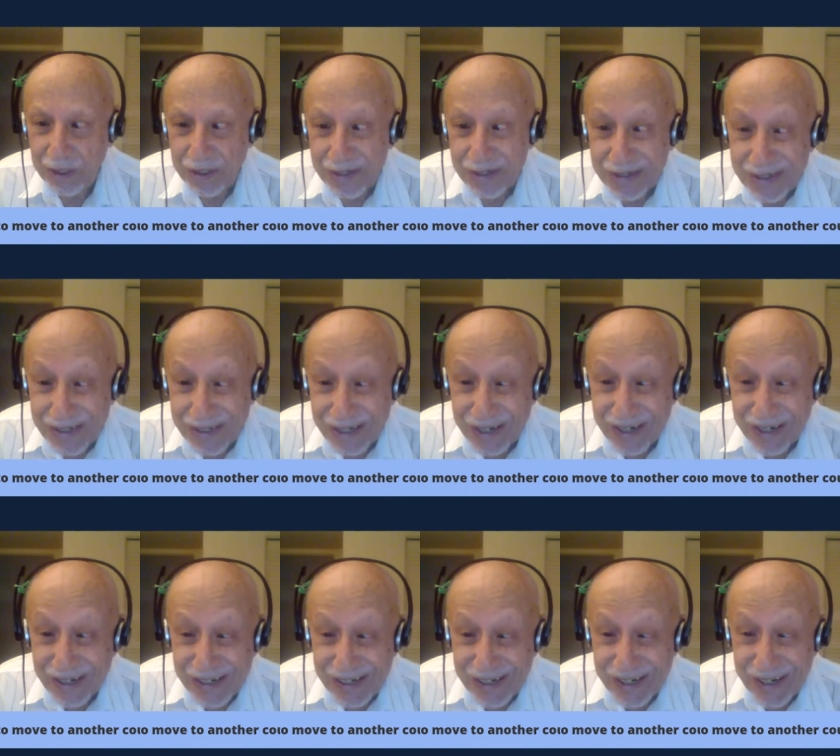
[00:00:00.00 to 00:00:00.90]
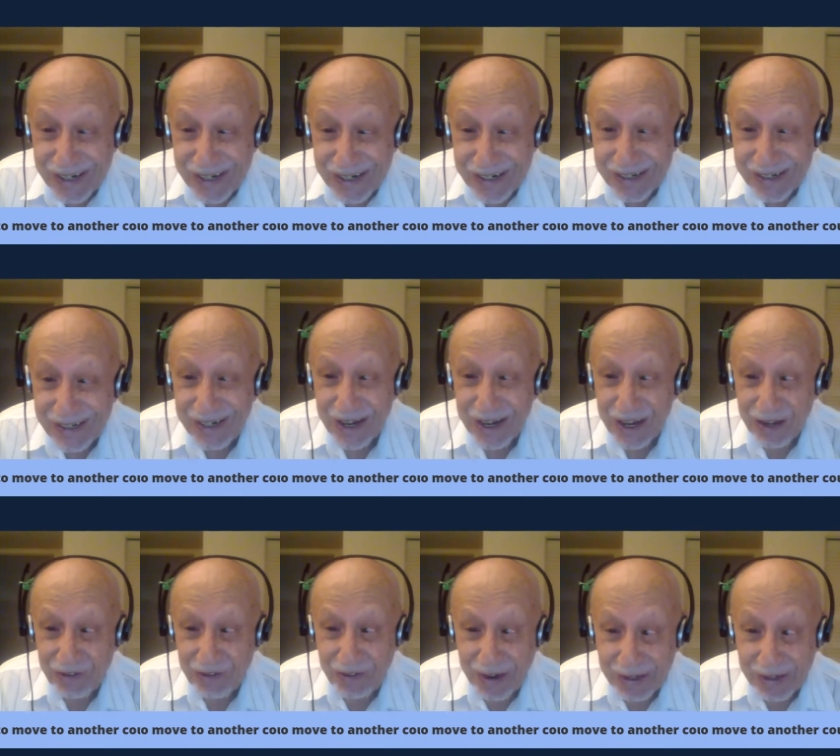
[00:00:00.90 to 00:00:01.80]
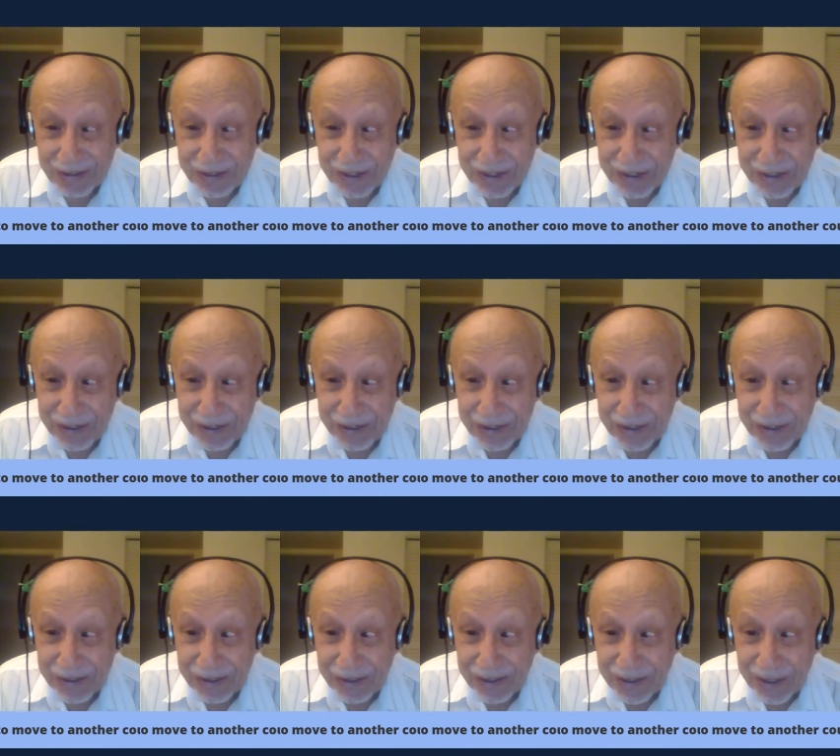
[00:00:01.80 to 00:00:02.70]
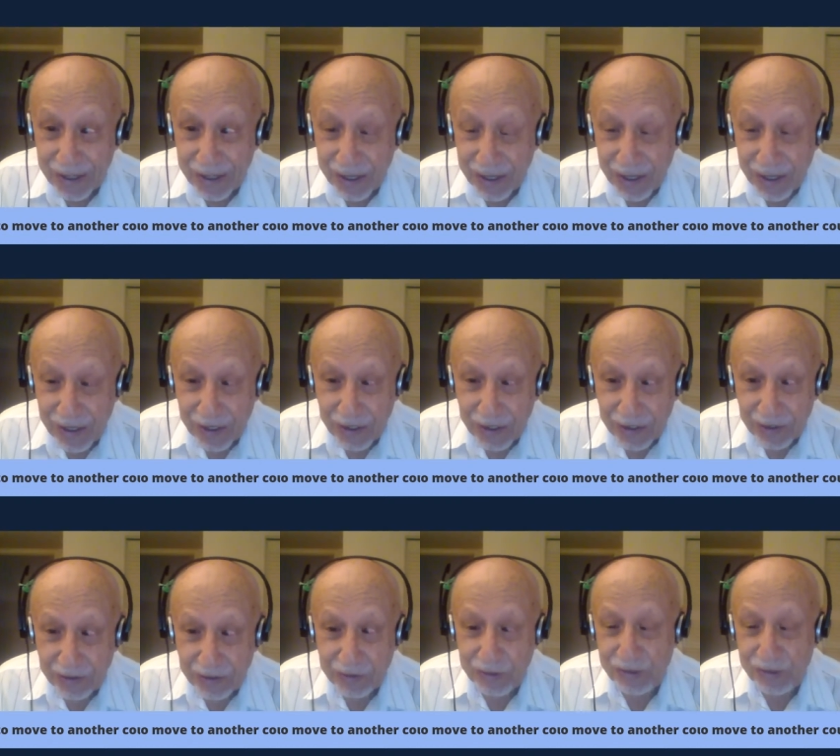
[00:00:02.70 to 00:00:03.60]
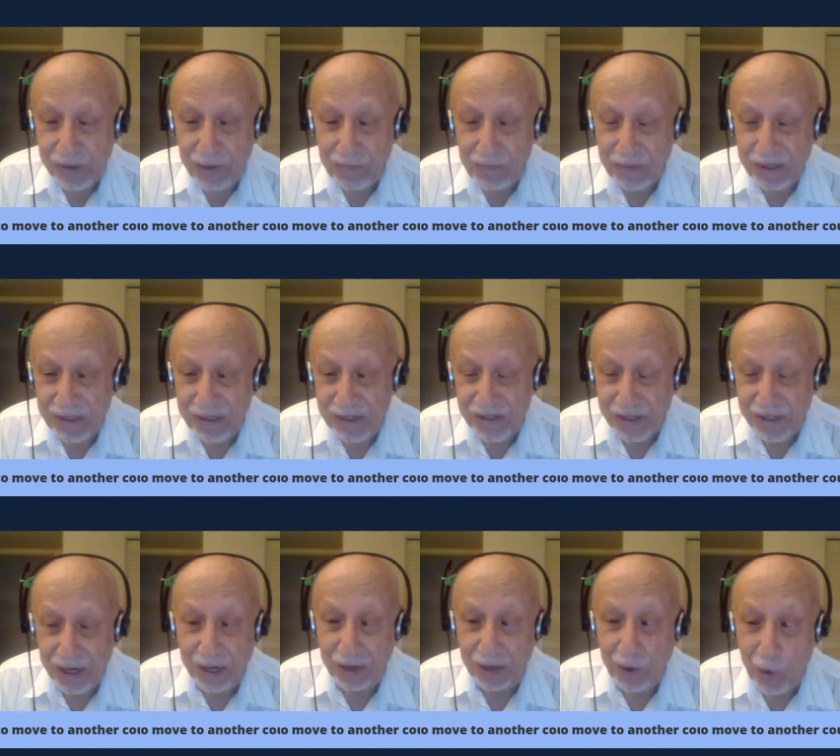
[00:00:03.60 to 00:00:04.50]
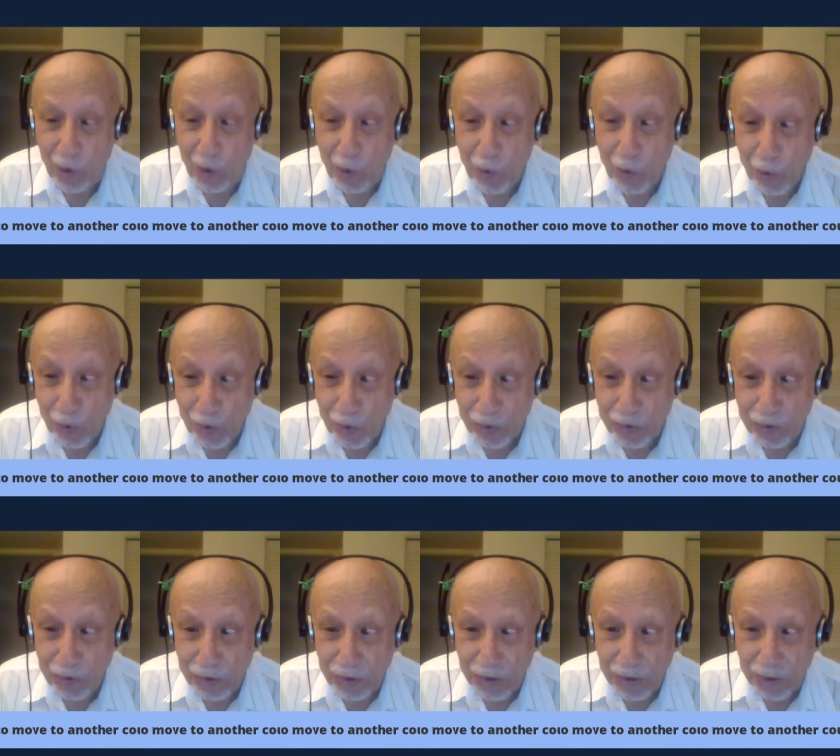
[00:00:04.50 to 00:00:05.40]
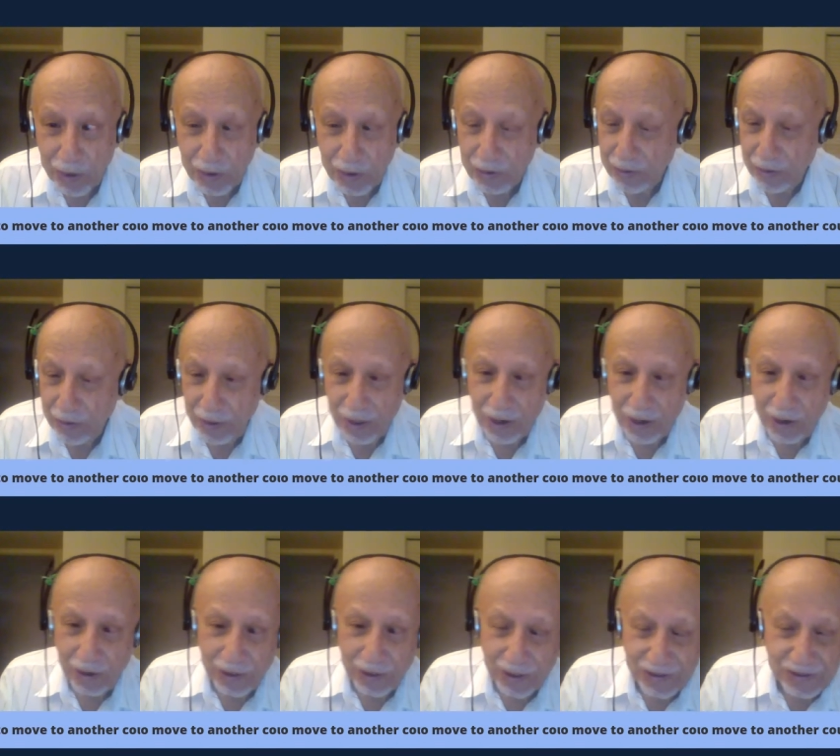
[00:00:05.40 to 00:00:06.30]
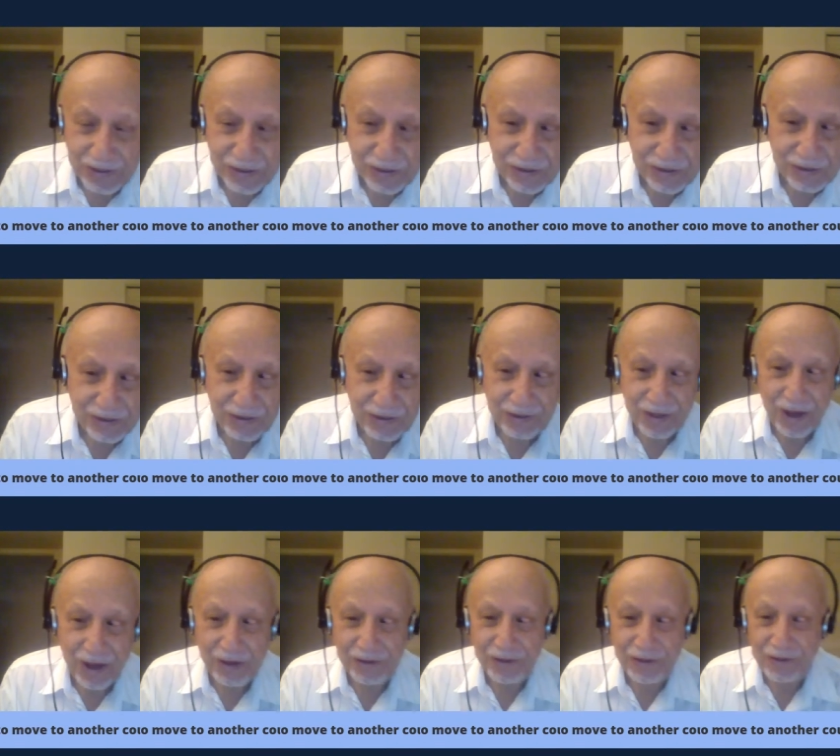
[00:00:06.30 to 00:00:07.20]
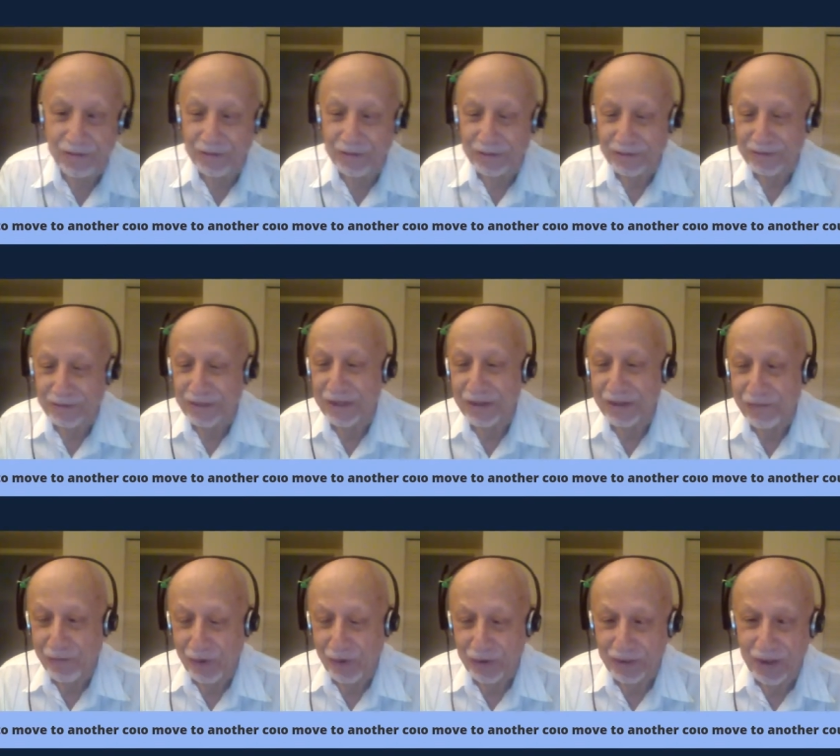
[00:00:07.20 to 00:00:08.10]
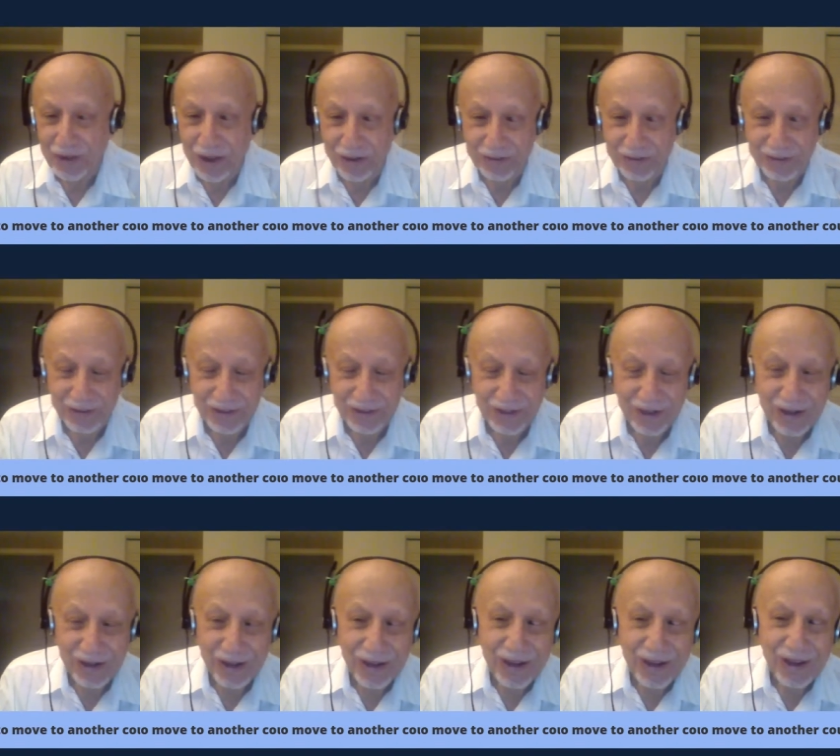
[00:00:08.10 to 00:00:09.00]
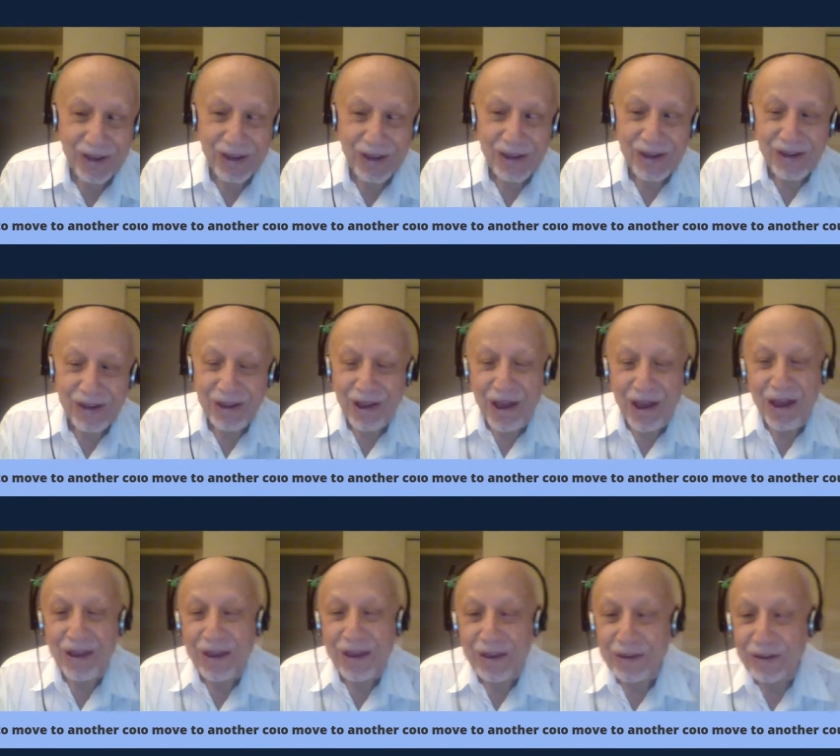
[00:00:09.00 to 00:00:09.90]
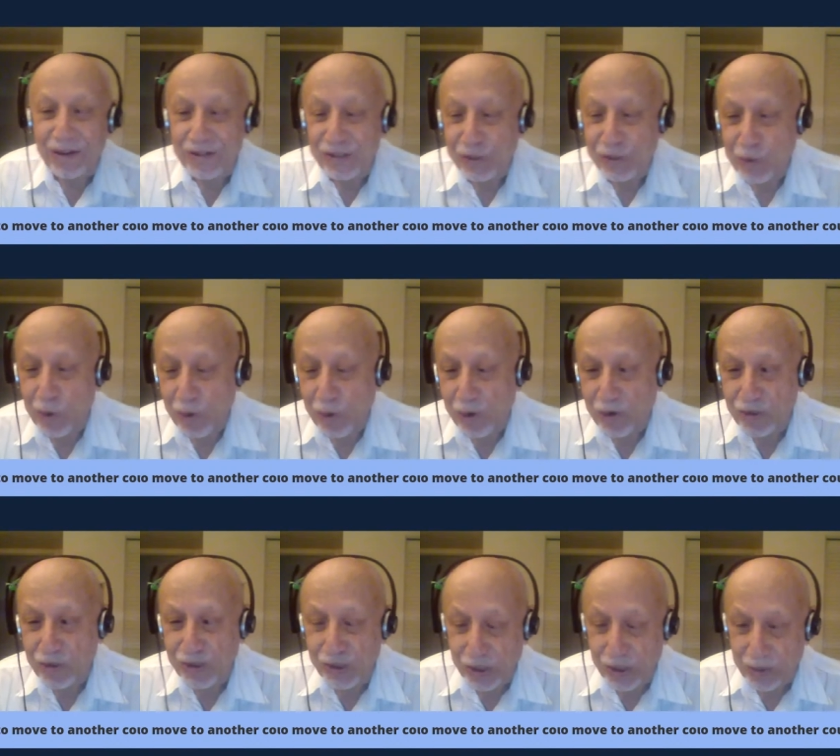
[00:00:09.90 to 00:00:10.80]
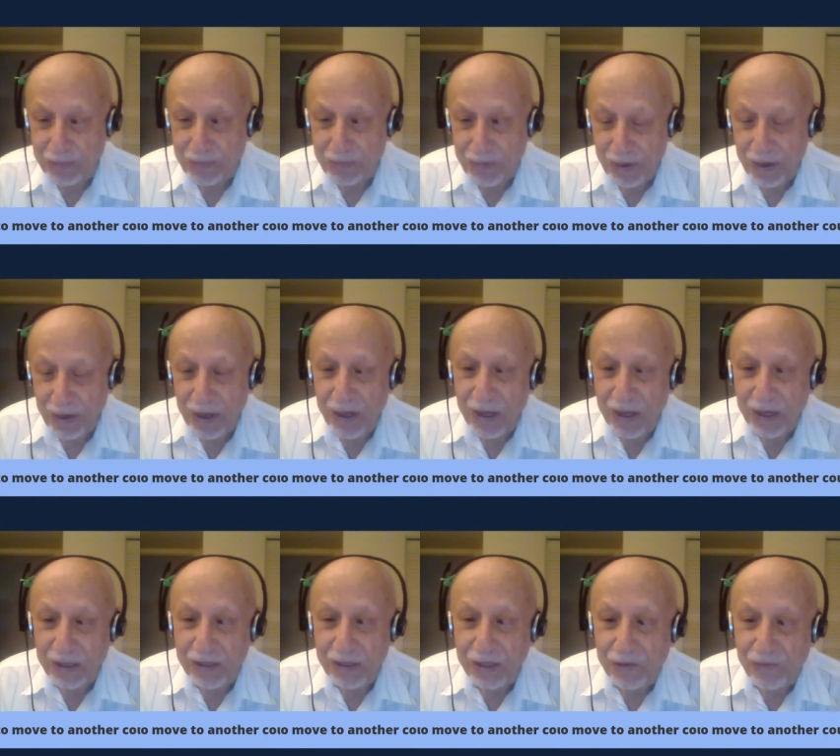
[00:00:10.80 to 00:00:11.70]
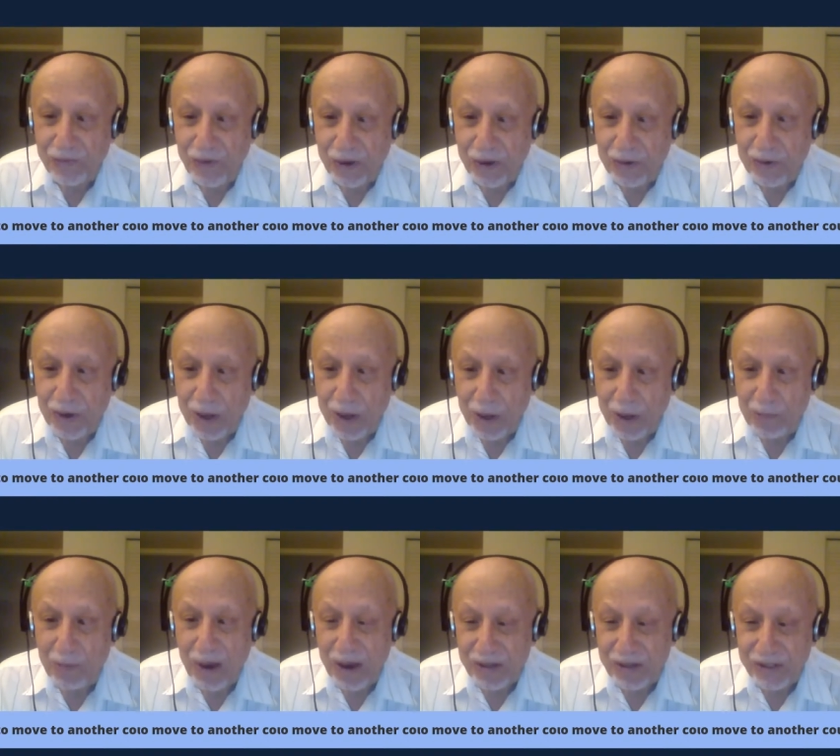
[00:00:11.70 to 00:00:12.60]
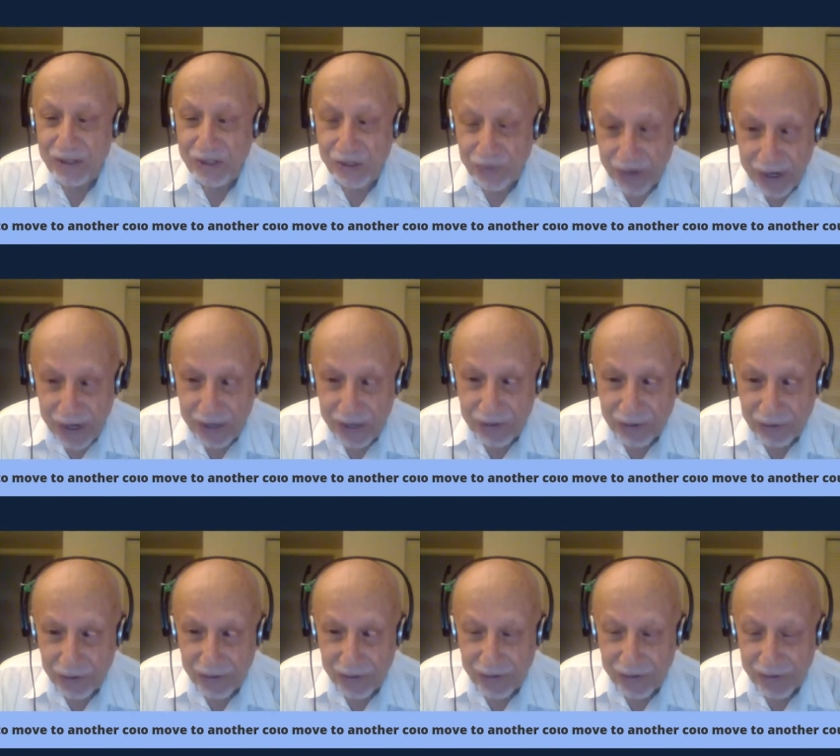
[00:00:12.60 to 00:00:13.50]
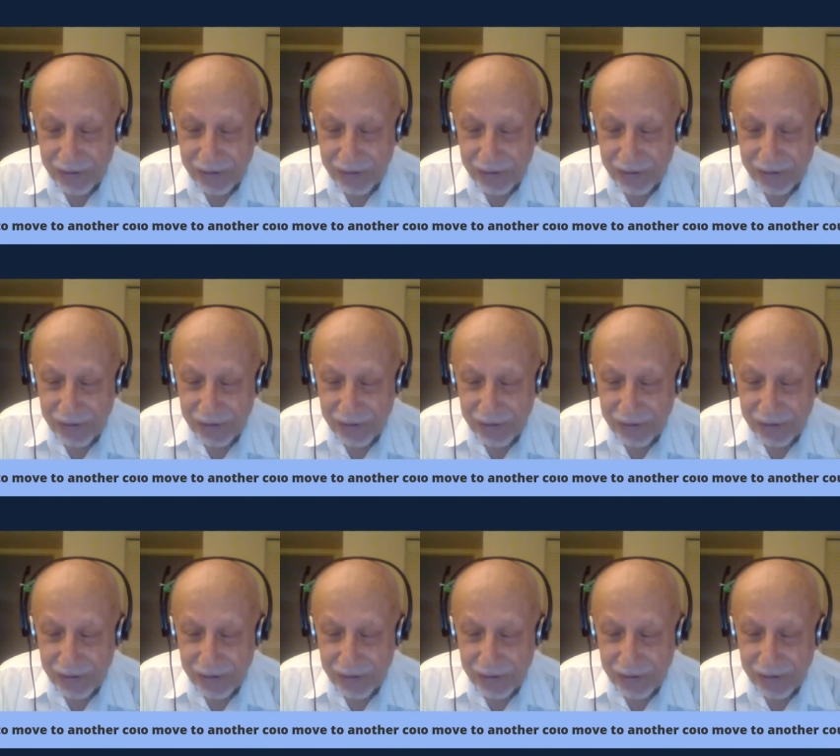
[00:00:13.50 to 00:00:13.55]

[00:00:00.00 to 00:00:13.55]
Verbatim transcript: Six years waiting to somebody say no. No, that's I didn't in whatnot. I had a scholarship given by Sweden,